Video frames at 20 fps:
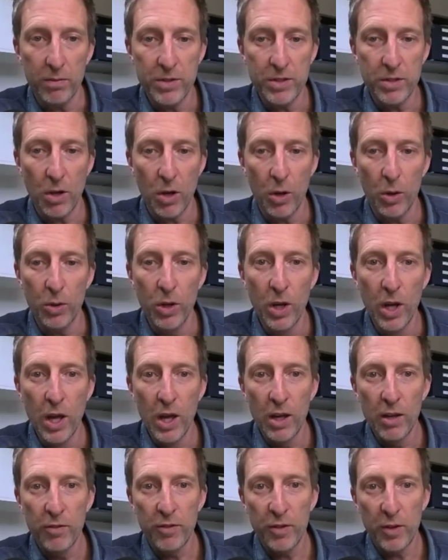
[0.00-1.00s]
So
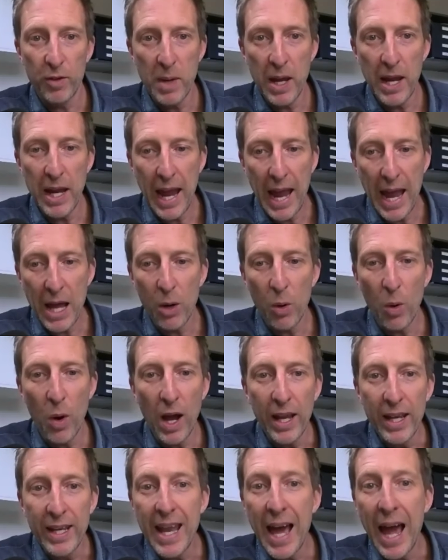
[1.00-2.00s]
for me, how do
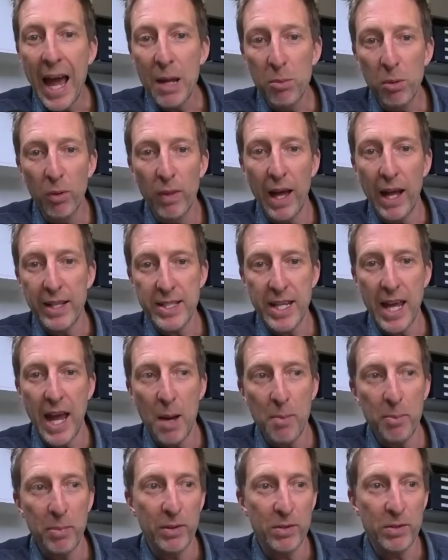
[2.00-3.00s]
I enable that to
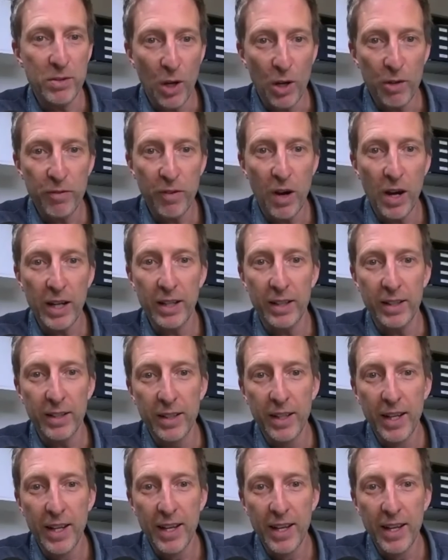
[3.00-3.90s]
happen? So if I can,